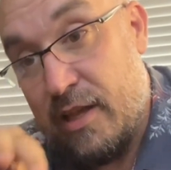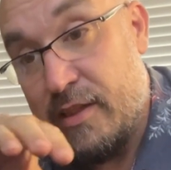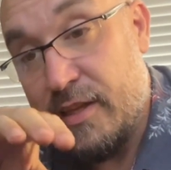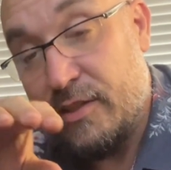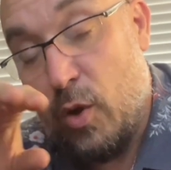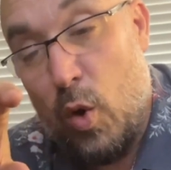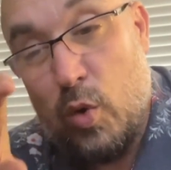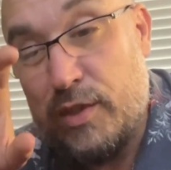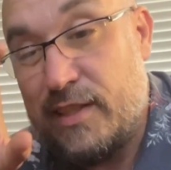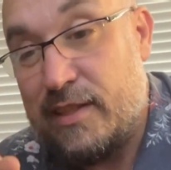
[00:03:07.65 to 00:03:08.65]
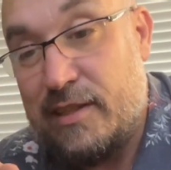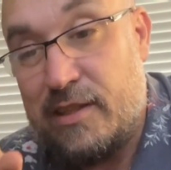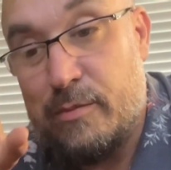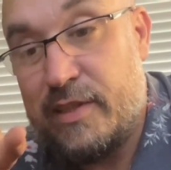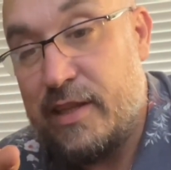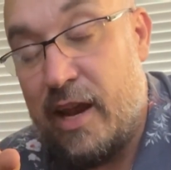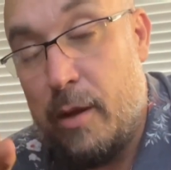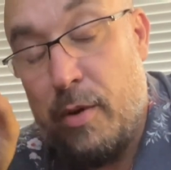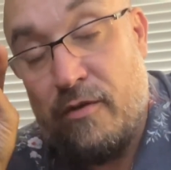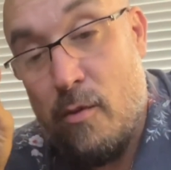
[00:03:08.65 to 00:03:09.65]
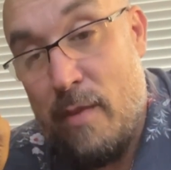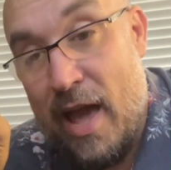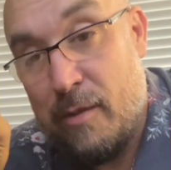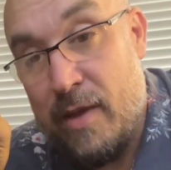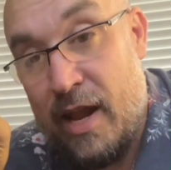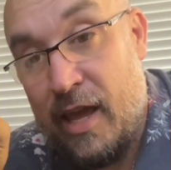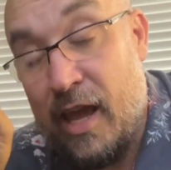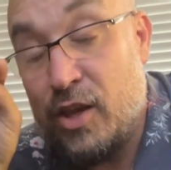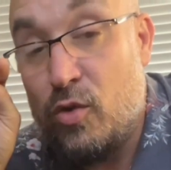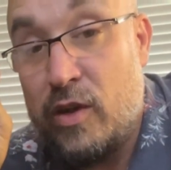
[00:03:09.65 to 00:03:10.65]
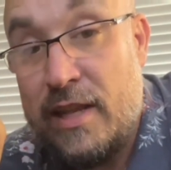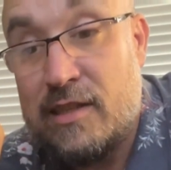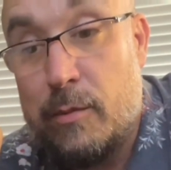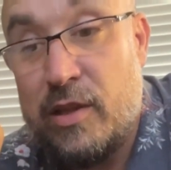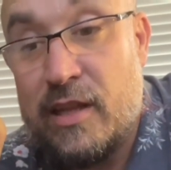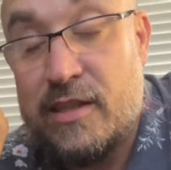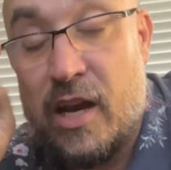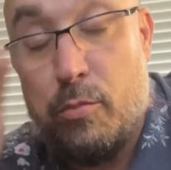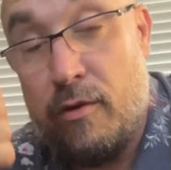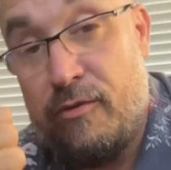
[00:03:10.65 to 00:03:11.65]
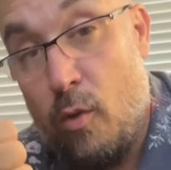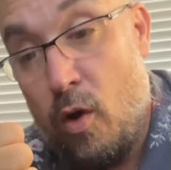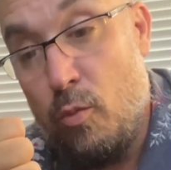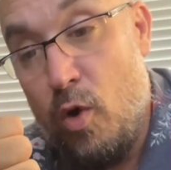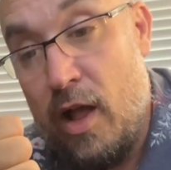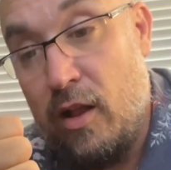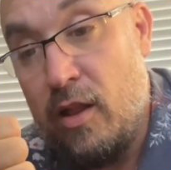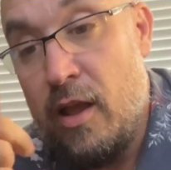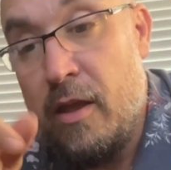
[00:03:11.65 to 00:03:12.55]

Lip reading: the whole system setup of your Mac Mini and you need something that's going to perform well